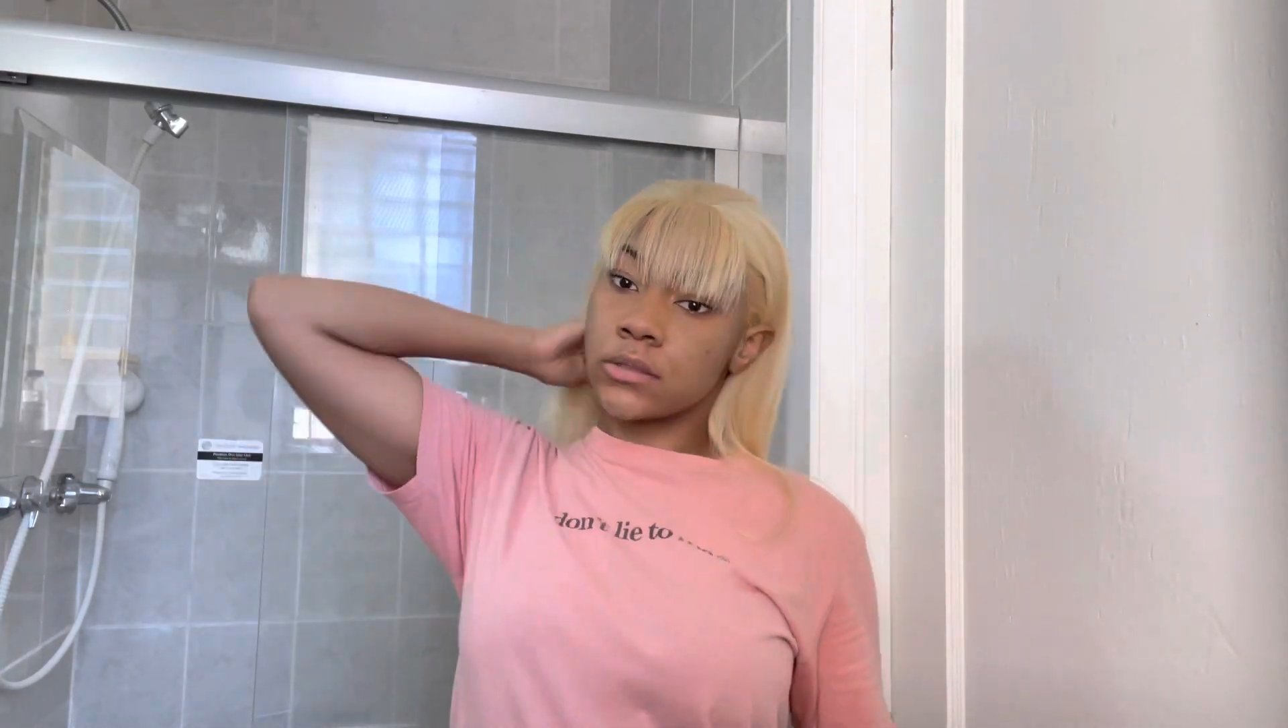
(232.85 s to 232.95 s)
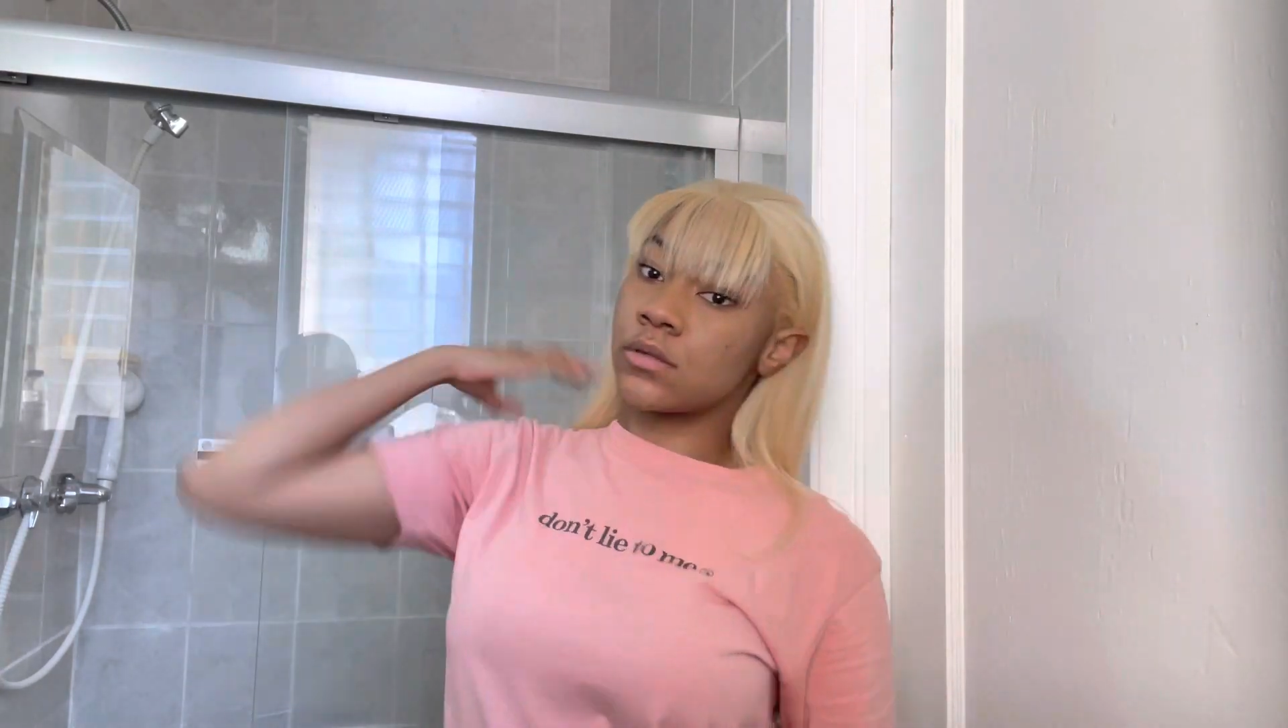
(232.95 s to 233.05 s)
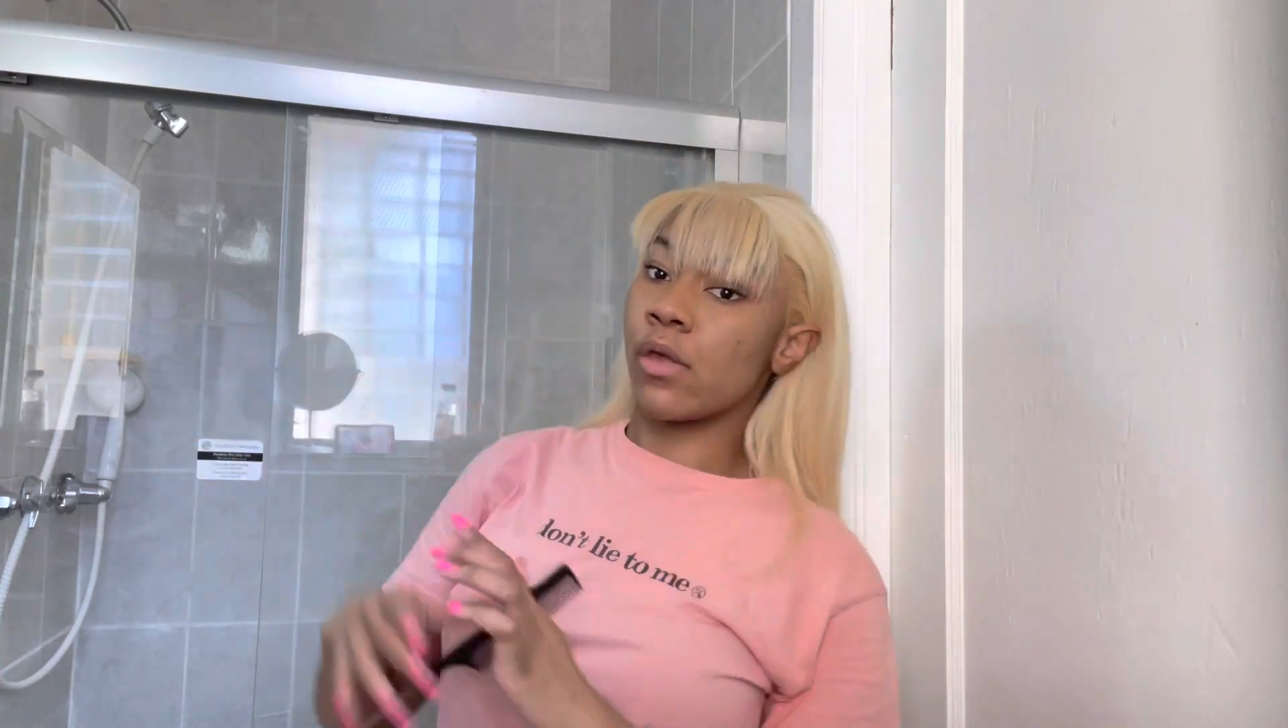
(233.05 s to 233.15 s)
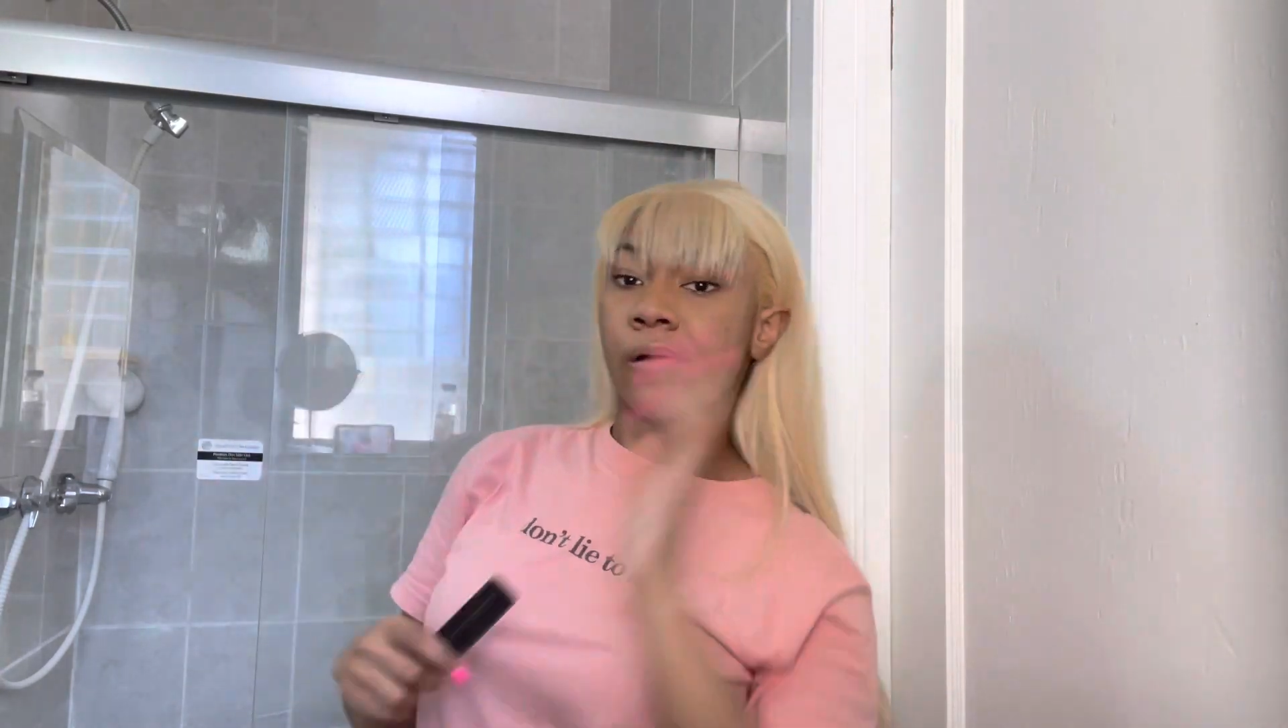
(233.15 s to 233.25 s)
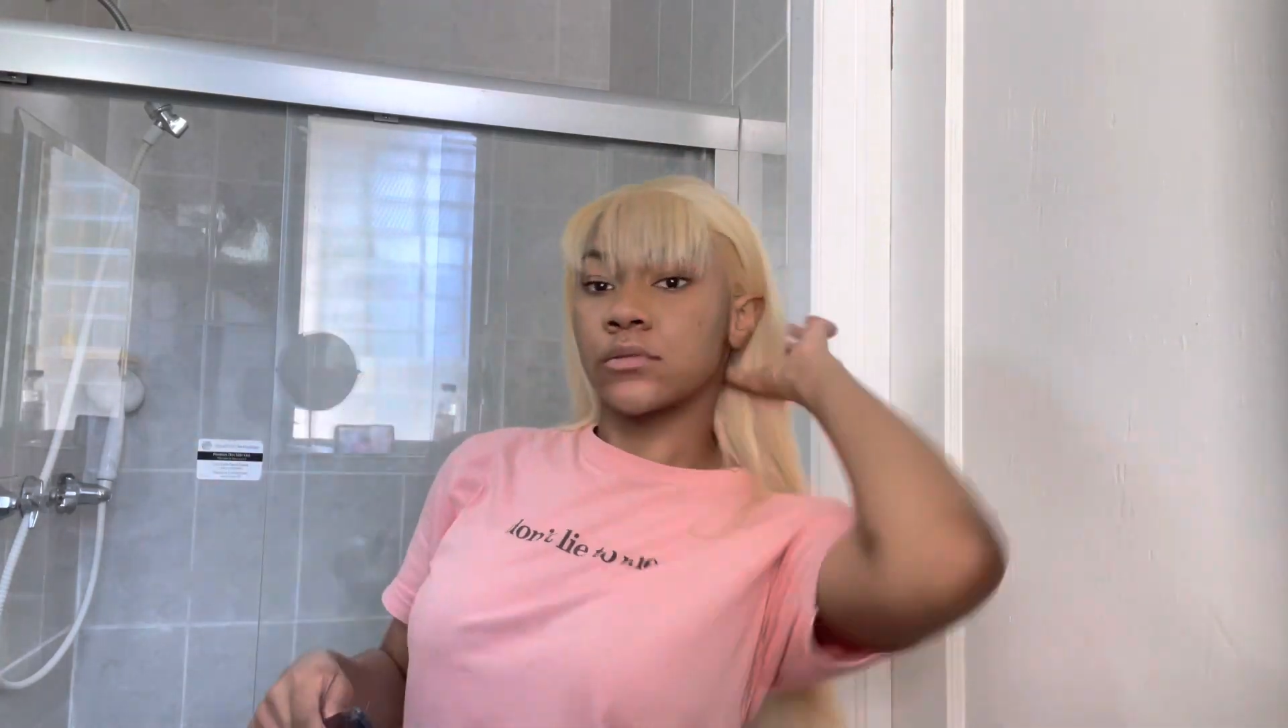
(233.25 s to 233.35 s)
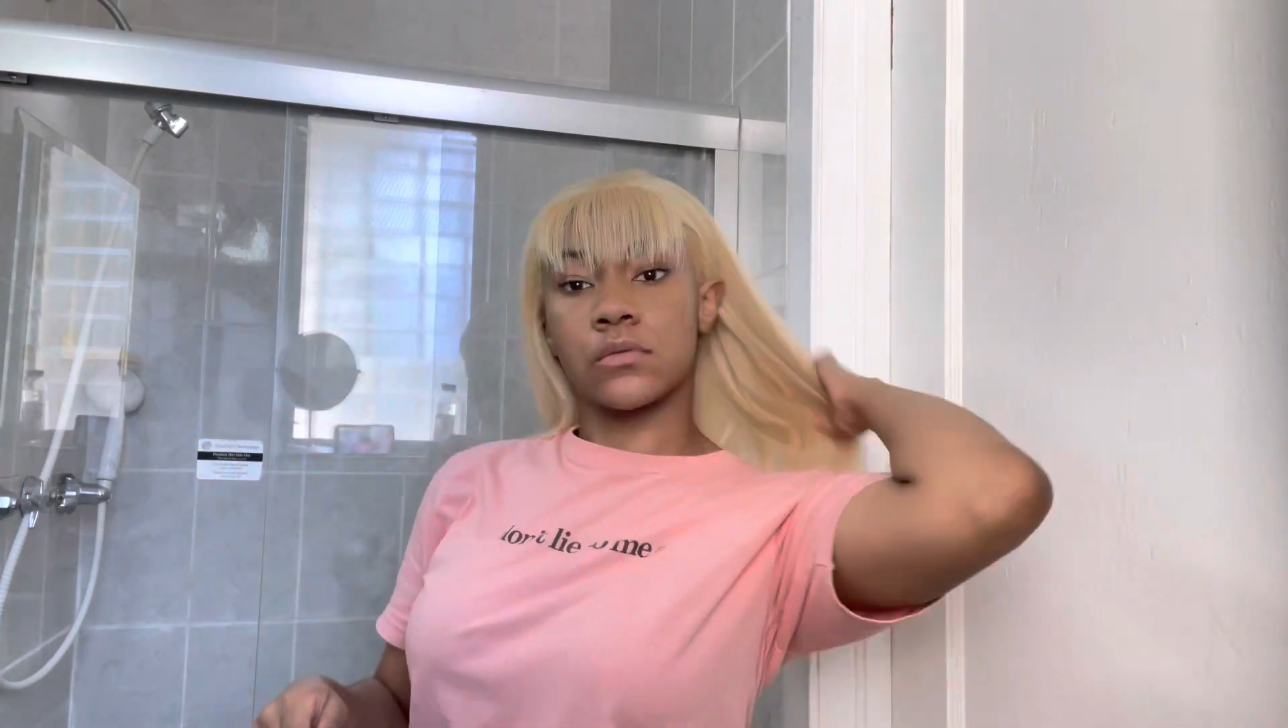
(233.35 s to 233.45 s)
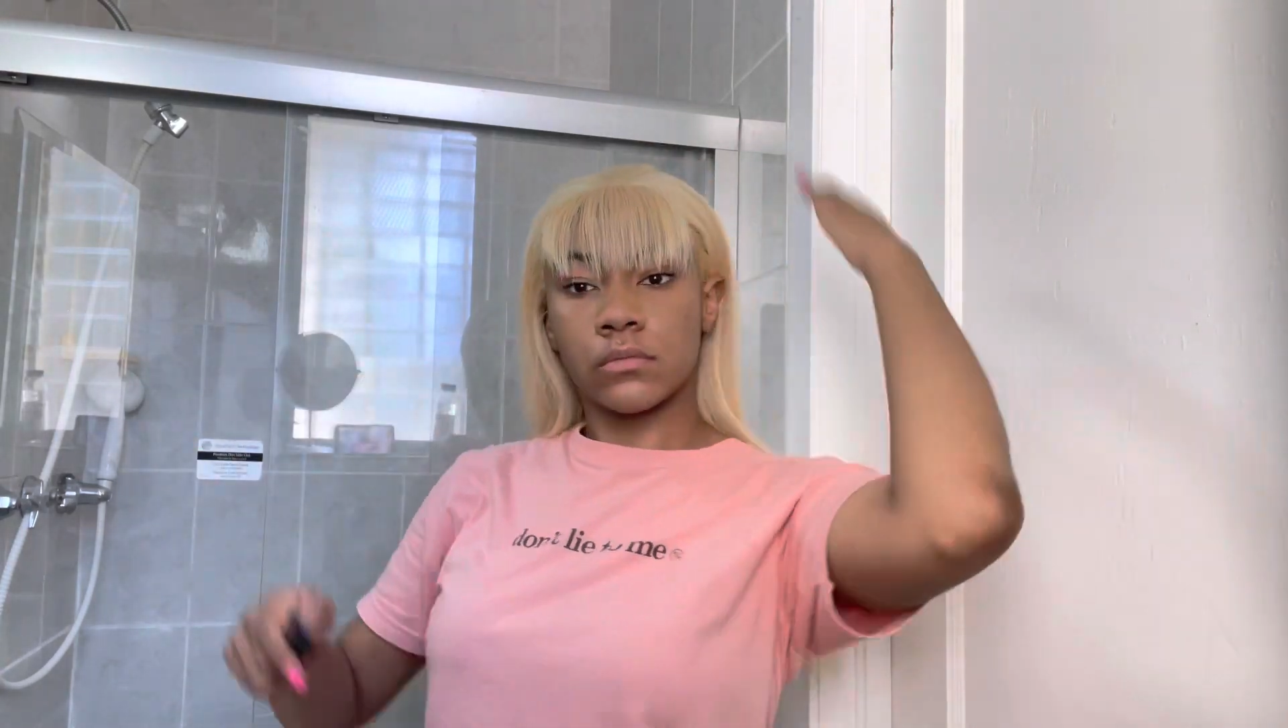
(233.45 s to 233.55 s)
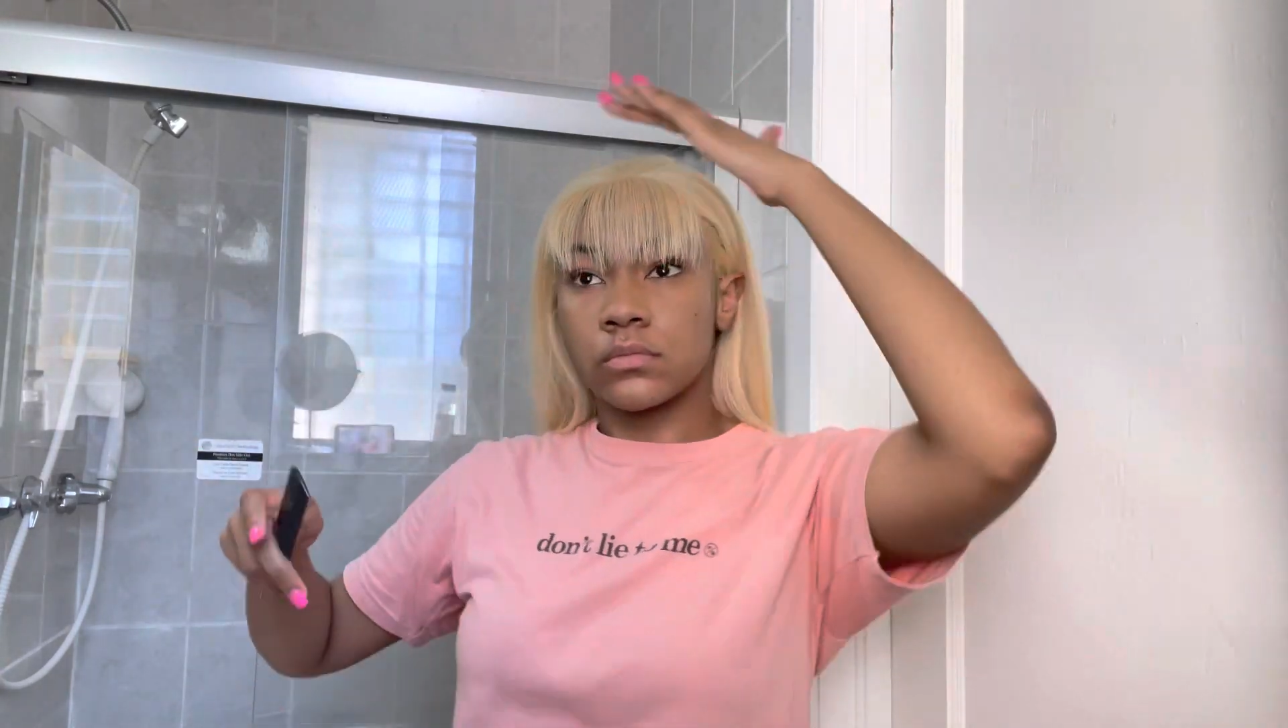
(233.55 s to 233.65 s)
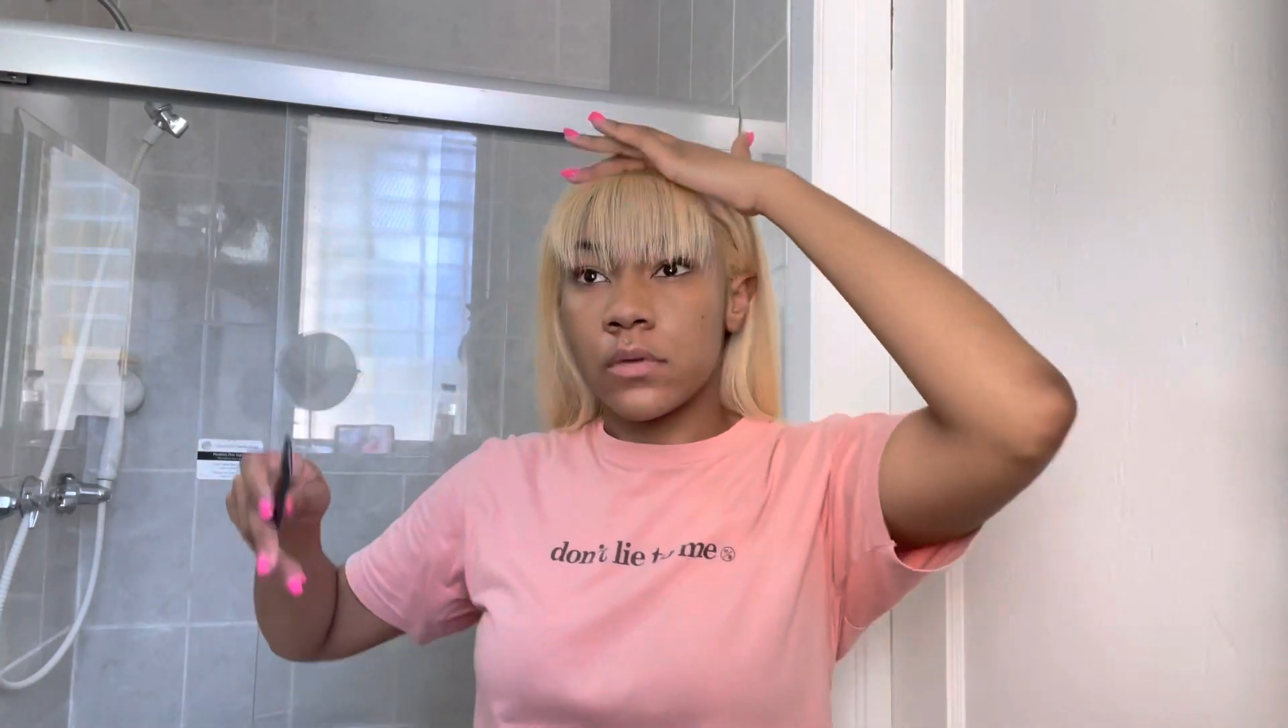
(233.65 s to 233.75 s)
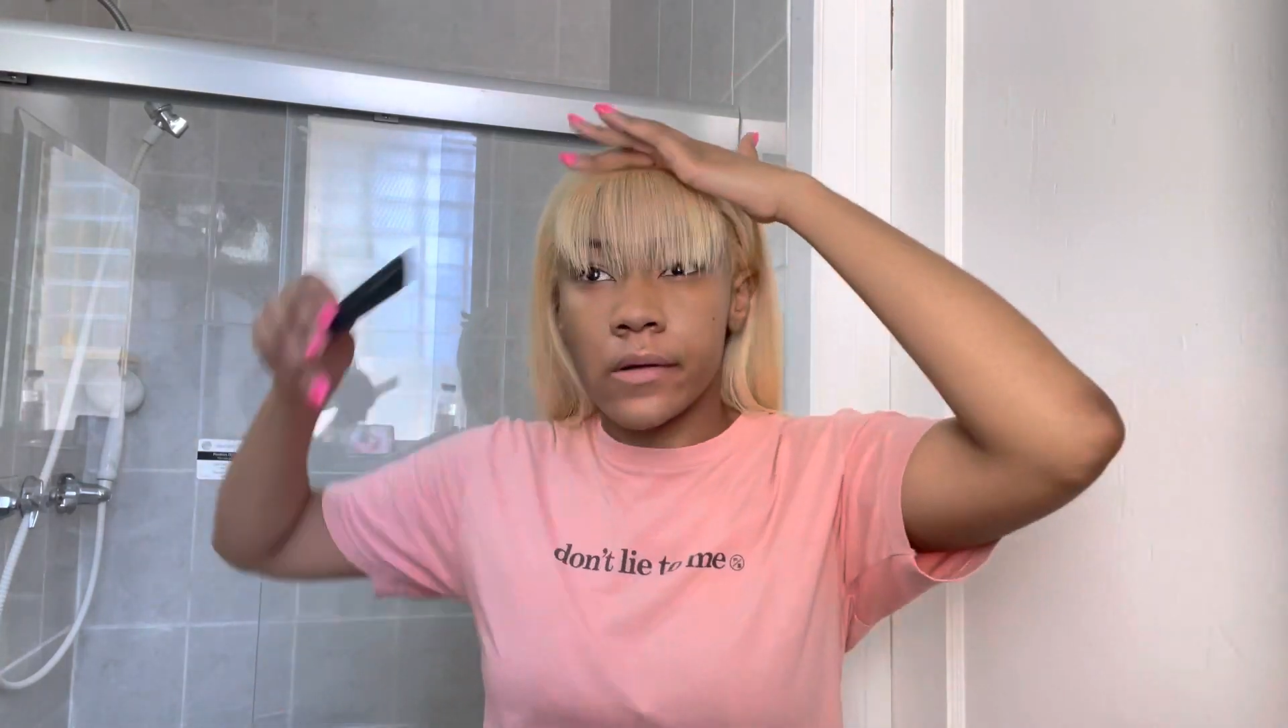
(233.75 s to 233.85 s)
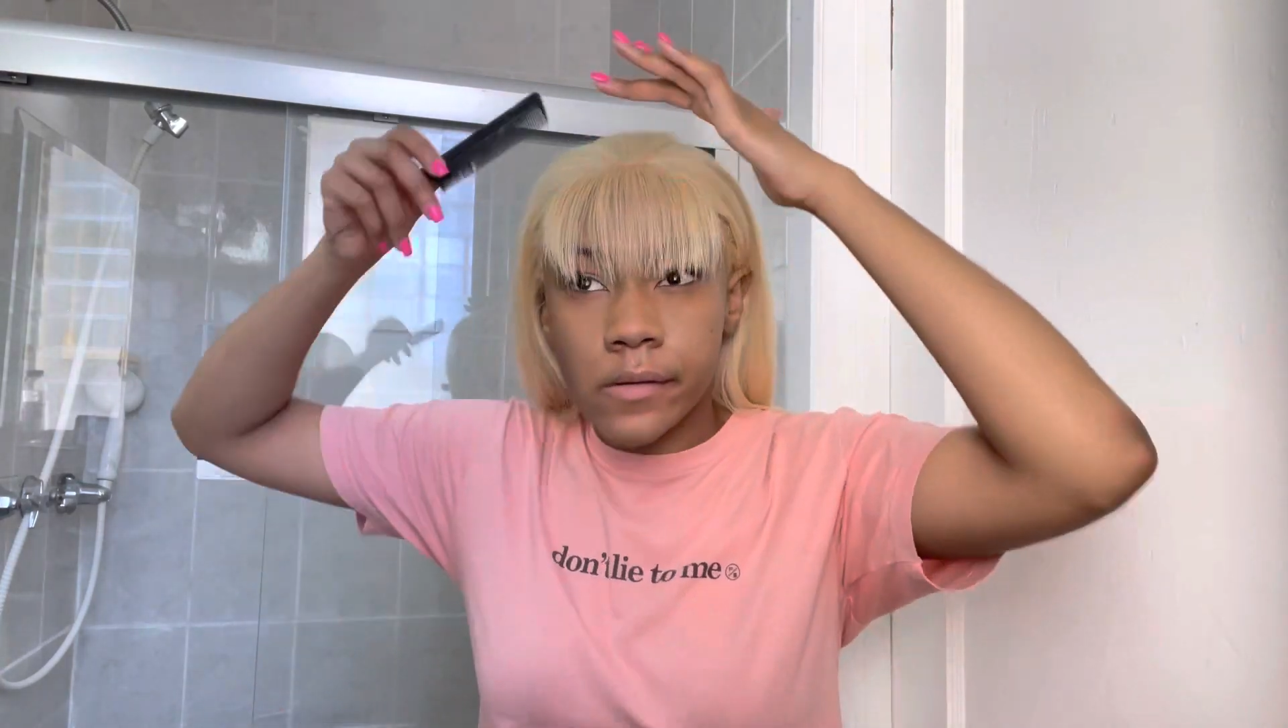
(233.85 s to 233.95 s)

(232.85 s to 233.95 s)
the bangs as is,